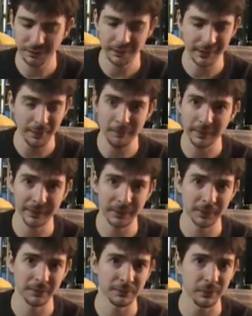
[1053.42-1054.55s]
the Empire
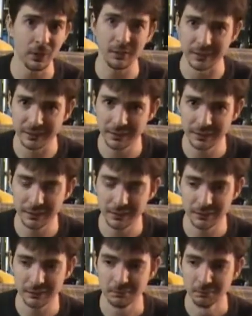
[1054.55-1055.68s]
is fallen,
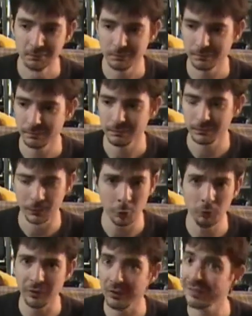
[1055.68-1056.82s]

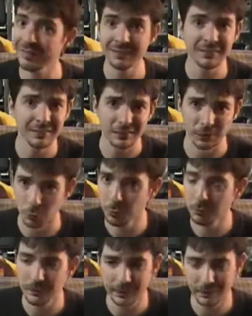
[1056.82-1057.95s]
new villains, new
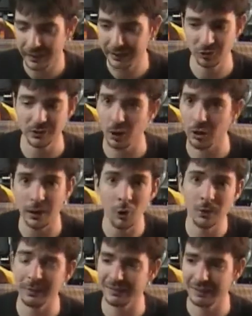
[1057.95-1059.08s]
it's just all,
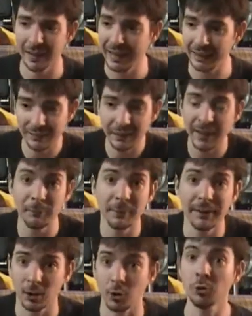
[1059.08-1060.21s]
all it's gonna it's gonna have to be
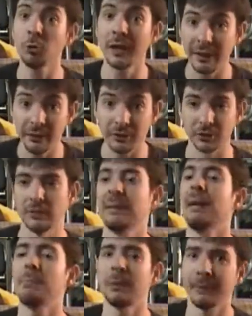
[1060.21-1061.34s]
like all new characters. They
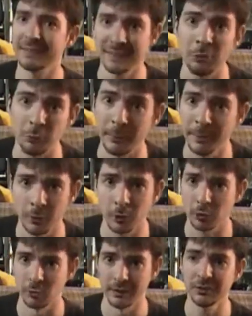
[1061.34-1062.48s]
might bring back C three PO and R
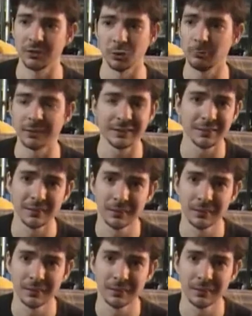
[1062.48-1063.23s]
two D two, but